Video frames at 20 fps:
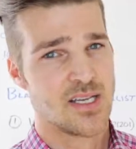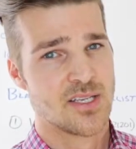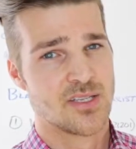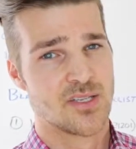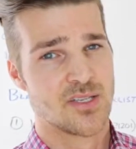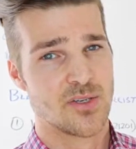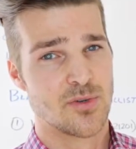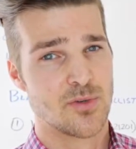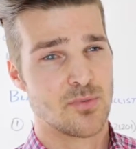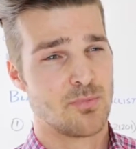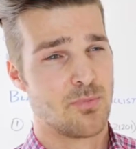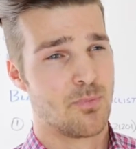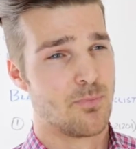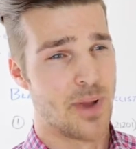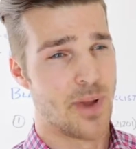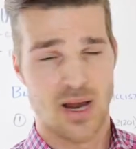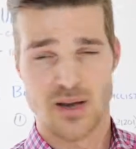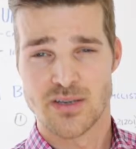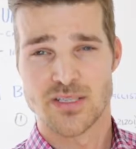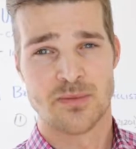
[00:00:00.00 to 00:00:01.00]
to
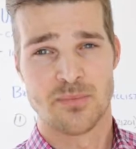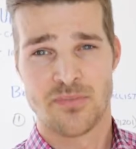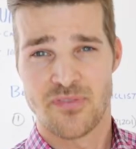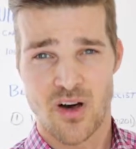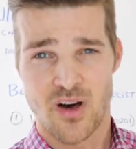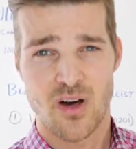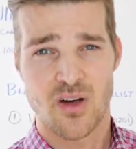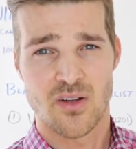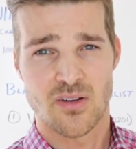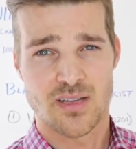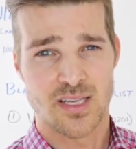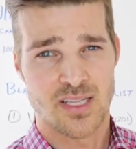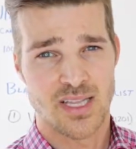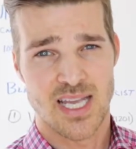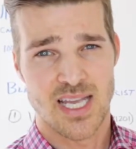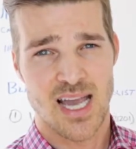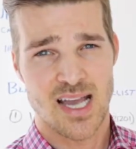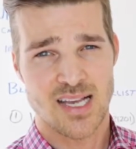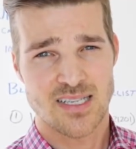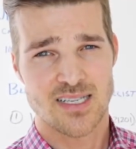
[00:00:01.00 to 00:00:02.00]
bear some fault in
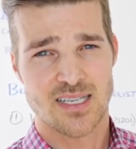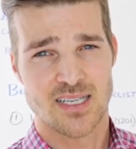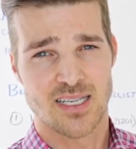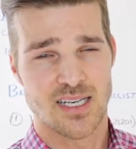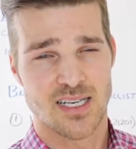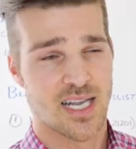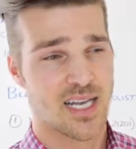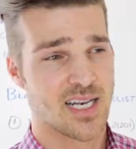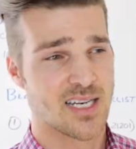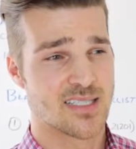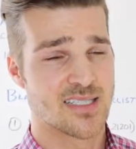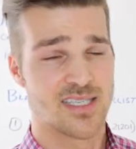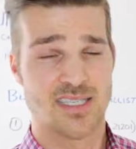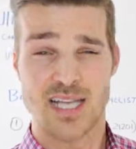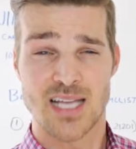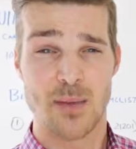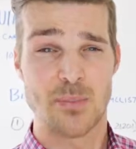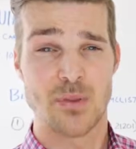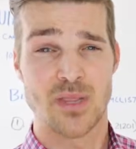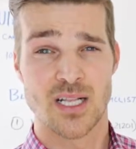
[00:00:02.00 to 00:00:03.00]
the accident. And it's the
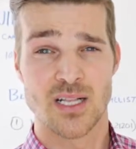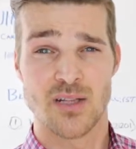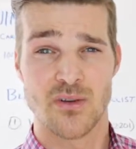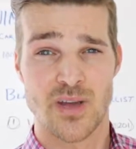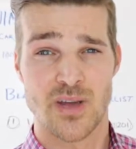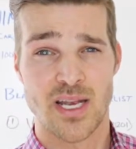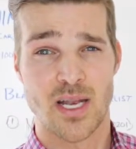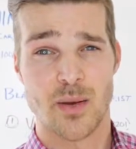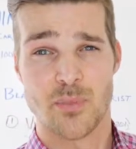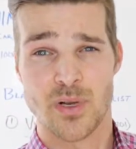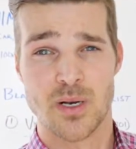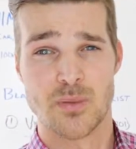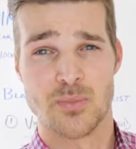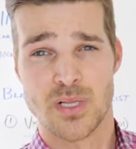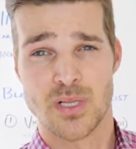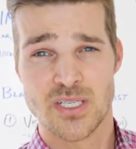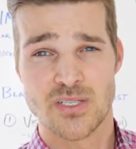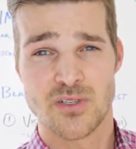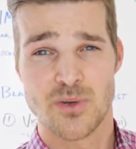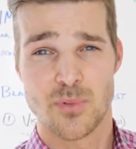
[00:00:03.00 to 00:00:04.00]
type of thing that will end up in a
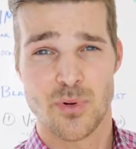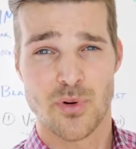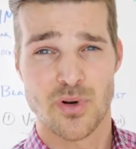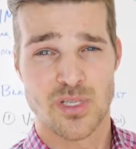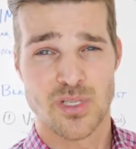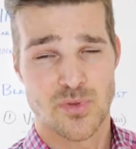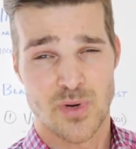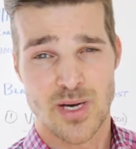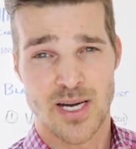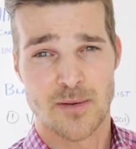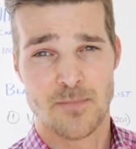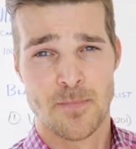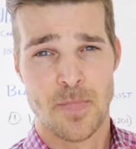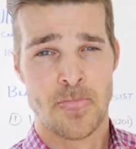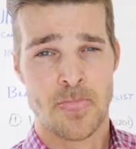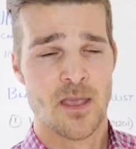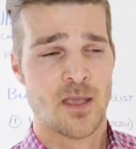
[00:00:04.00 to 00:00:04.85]
police report as well.